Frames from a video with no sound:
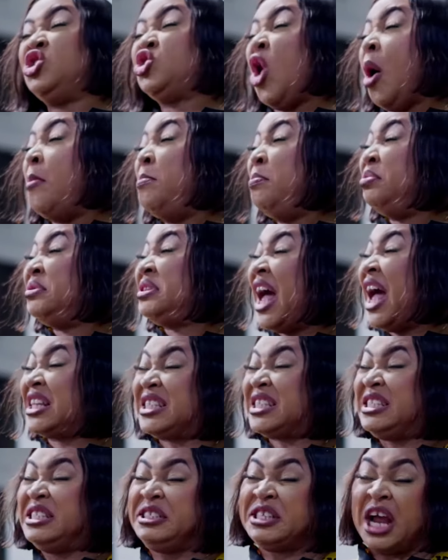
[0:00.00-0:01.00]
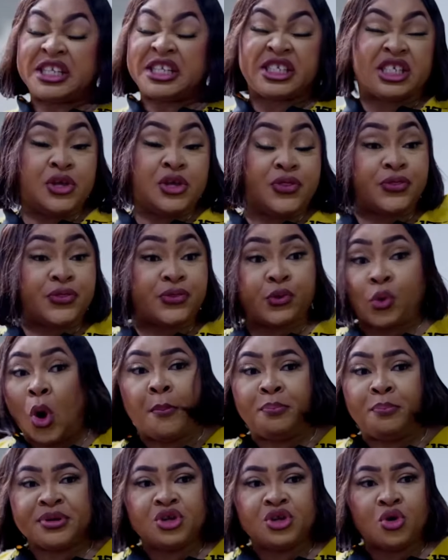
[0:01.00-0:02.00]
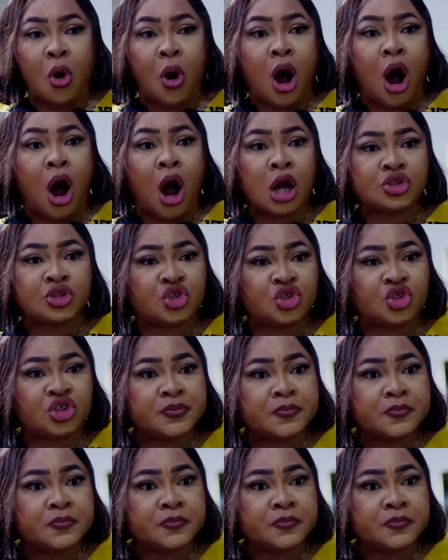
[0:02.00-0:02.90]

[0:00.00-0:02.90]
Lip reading: Better dump that dirty throb in your heart.